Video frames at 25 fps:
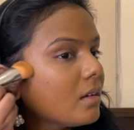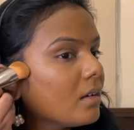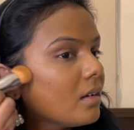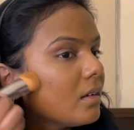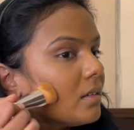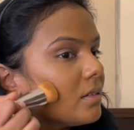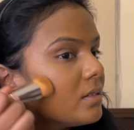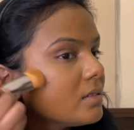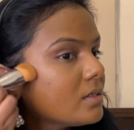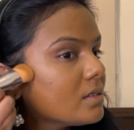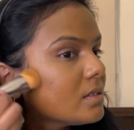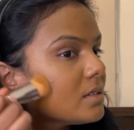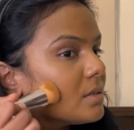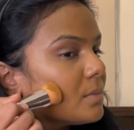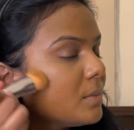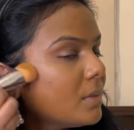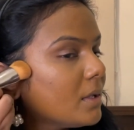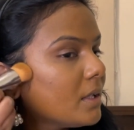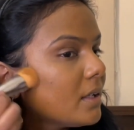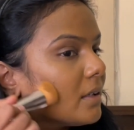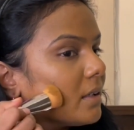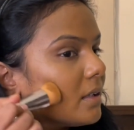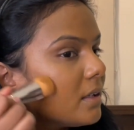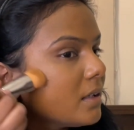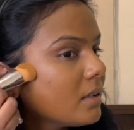And just
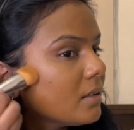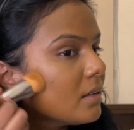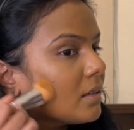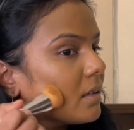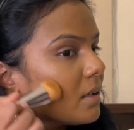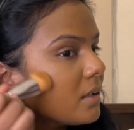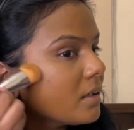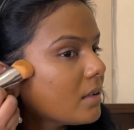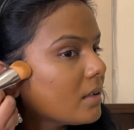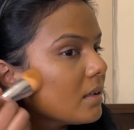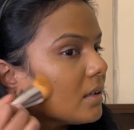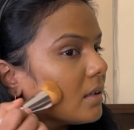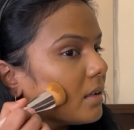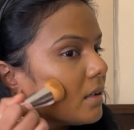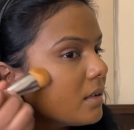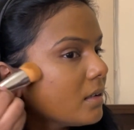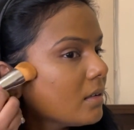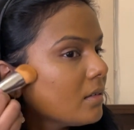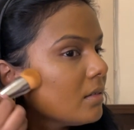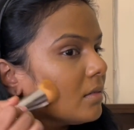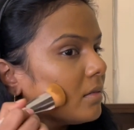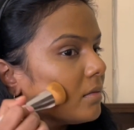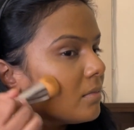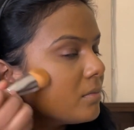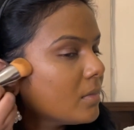blending that
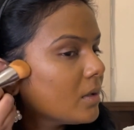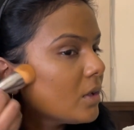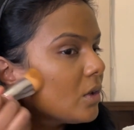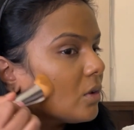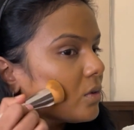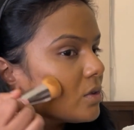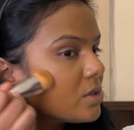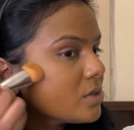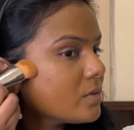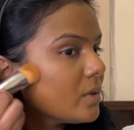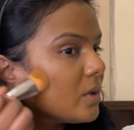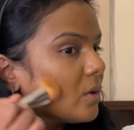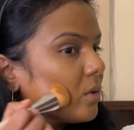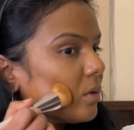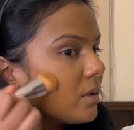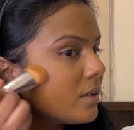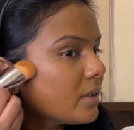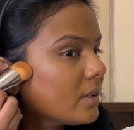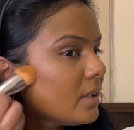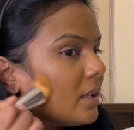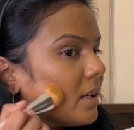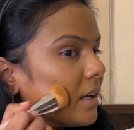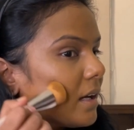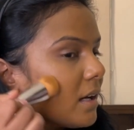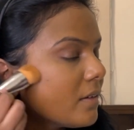in, because we
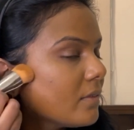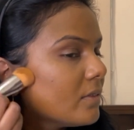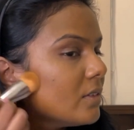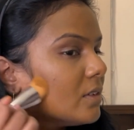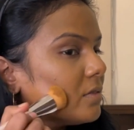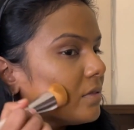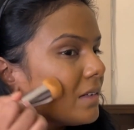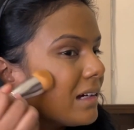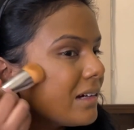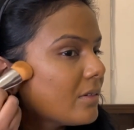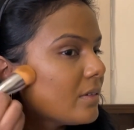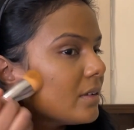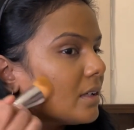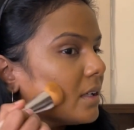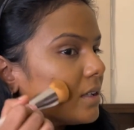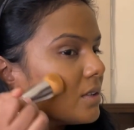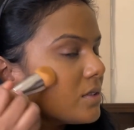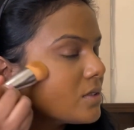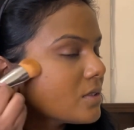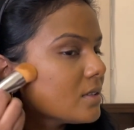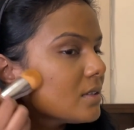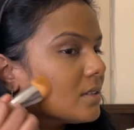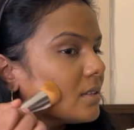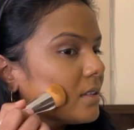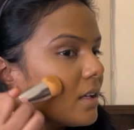already have the
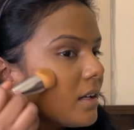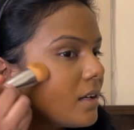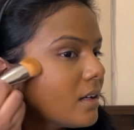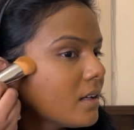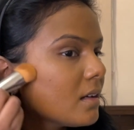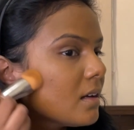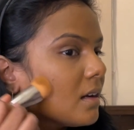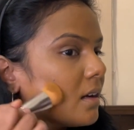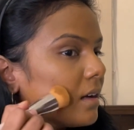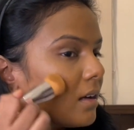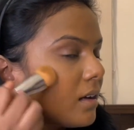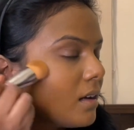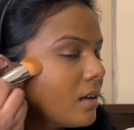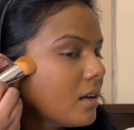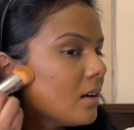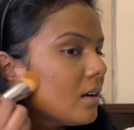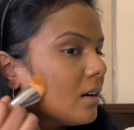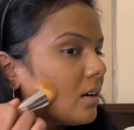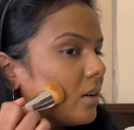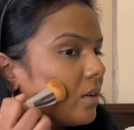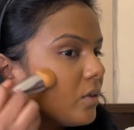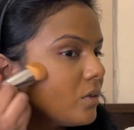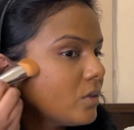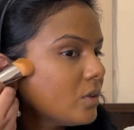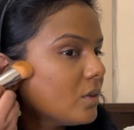foundation there
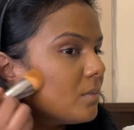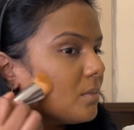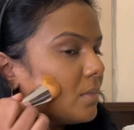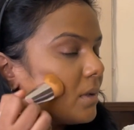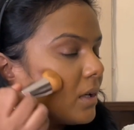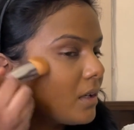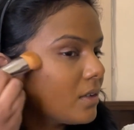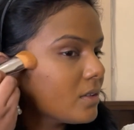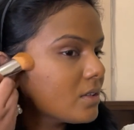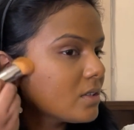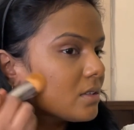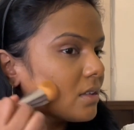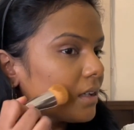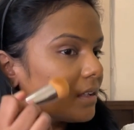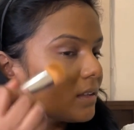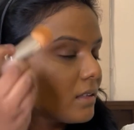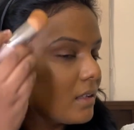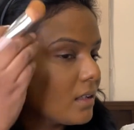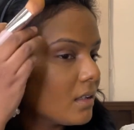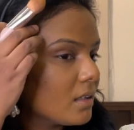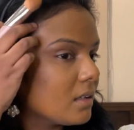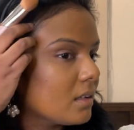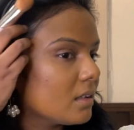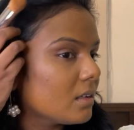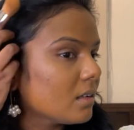on the brush. I
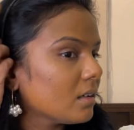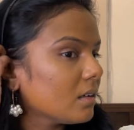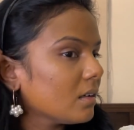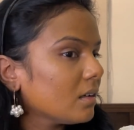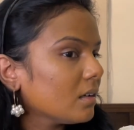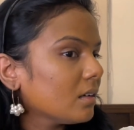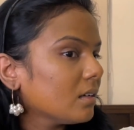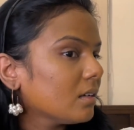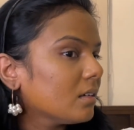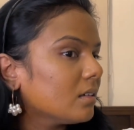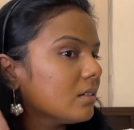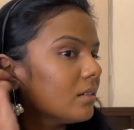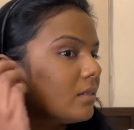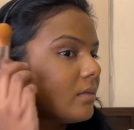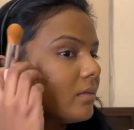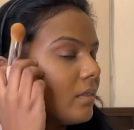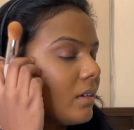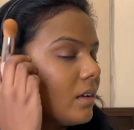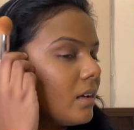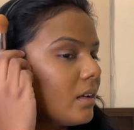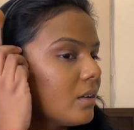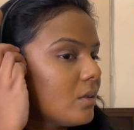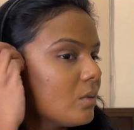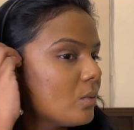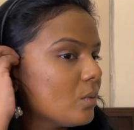think
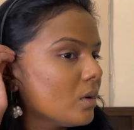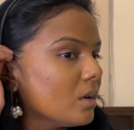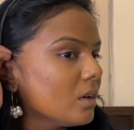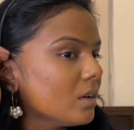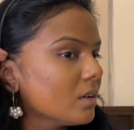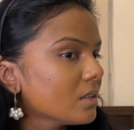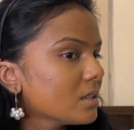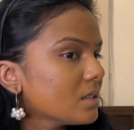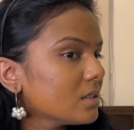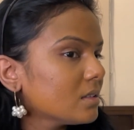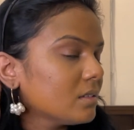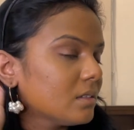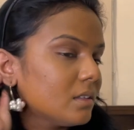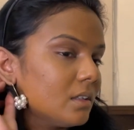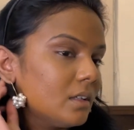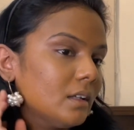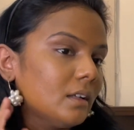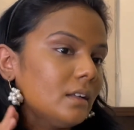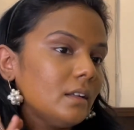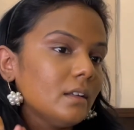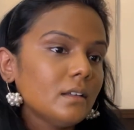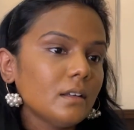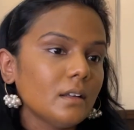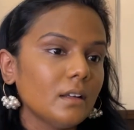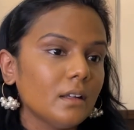it works
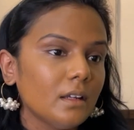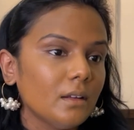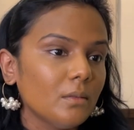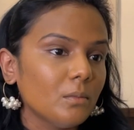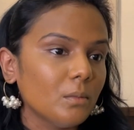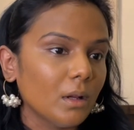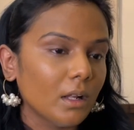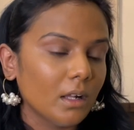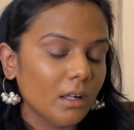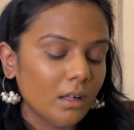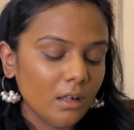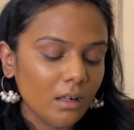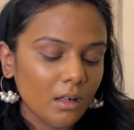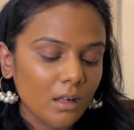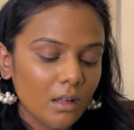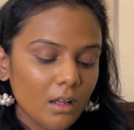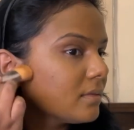really well.